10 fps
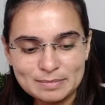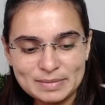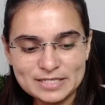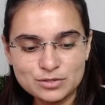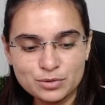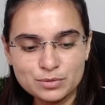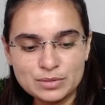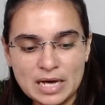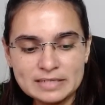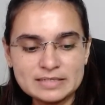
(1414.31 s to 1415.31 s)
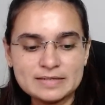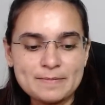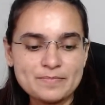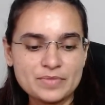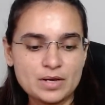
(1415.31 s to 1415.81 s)
Please don't do that.
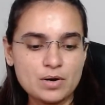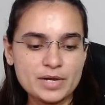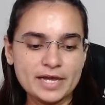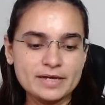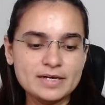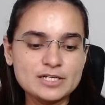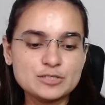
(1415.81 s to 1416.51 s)
Okay.